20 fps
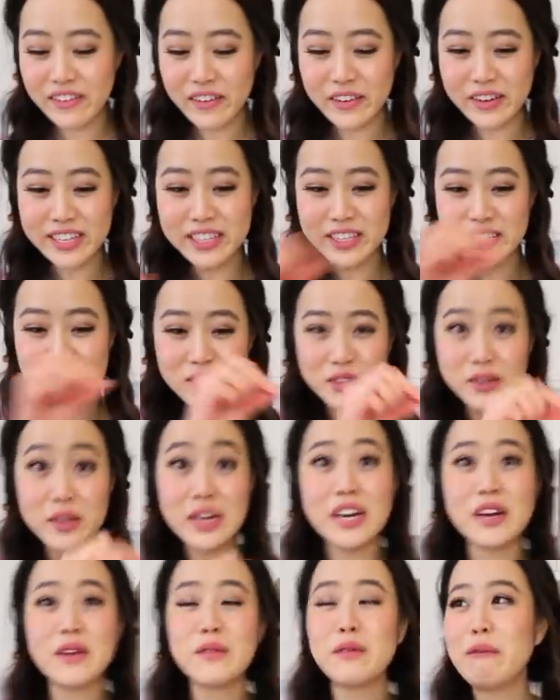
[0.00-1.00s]
I'm going
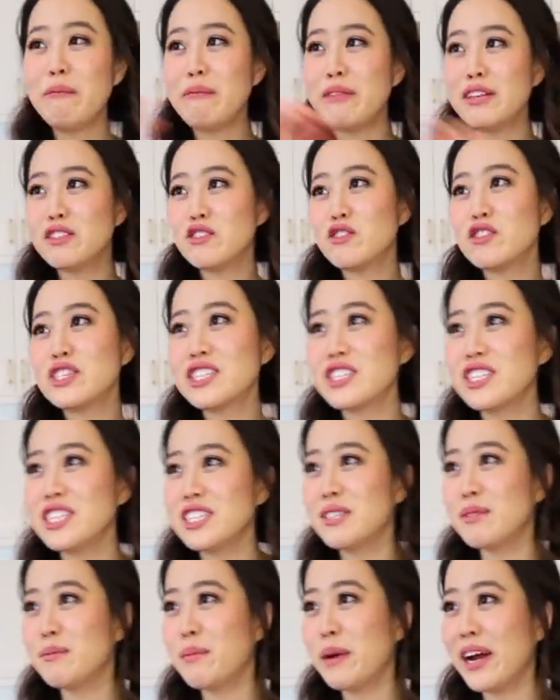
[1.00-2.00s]
to rip the string
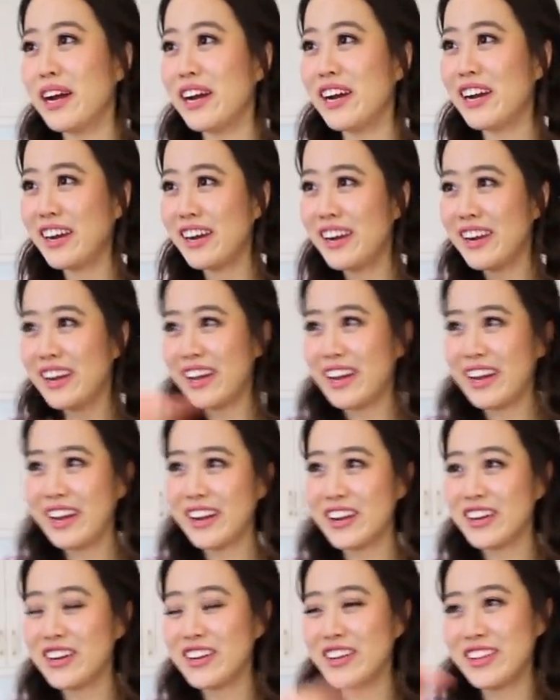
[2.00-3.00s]
cheese apart
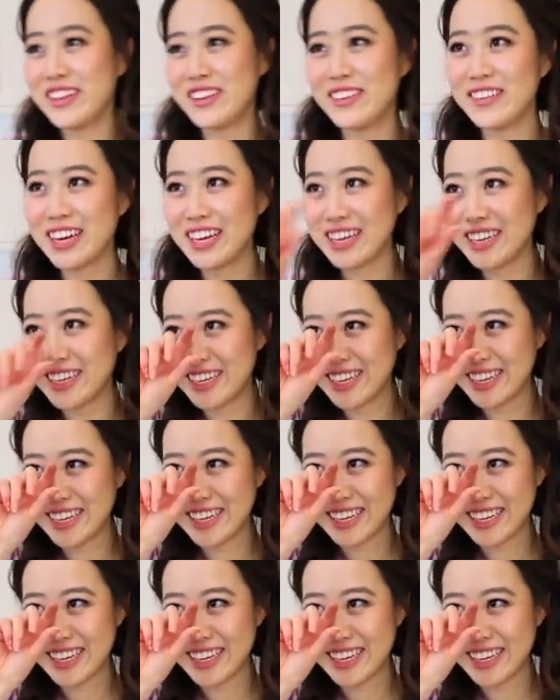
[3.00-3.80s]
and curl it around.